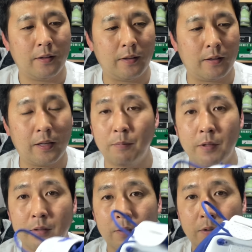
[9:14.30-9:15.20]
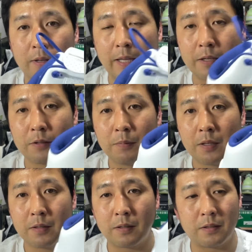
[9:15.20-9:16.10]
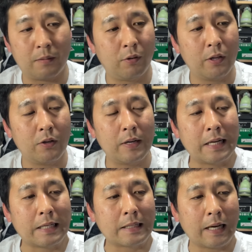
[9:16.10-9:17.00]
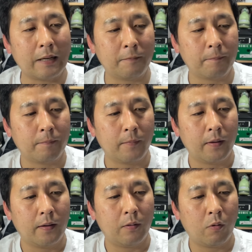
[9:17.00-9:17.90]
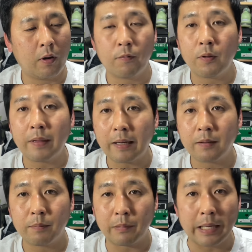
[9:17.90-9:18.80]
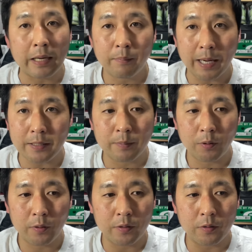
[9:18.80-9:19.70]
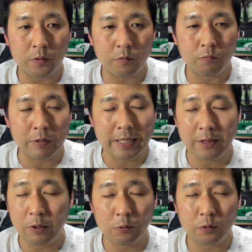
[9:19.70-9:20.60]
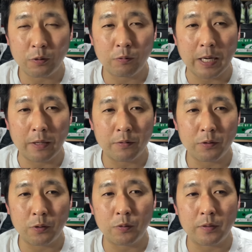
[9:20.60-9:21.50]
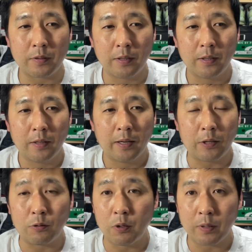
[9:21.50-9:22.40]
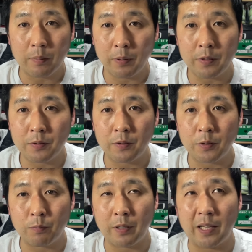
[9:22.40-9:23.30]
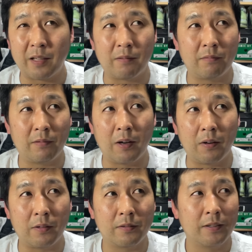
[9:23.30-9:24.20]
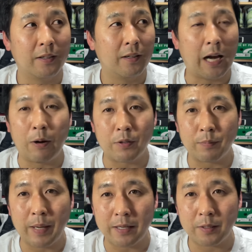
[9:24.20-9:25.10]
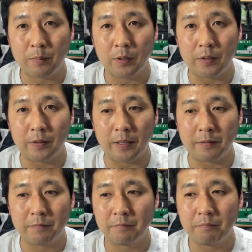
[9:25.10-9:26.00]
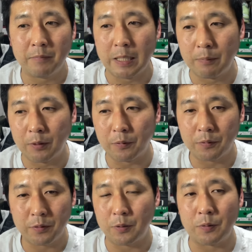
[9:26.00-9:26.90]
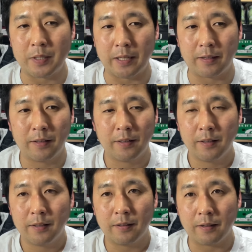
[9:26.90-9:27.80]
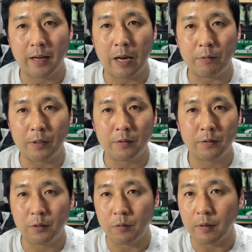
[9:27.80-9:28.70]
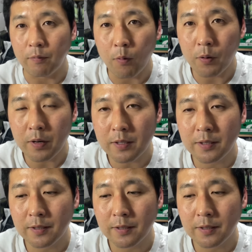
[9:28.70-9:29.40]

keep this in your collection because it's a pretty unique design, or if you like playing basketball in those really low to the ground shoes and you don't get blisters playing long hours of basketball in minimal shoes like the Kyrie 234s,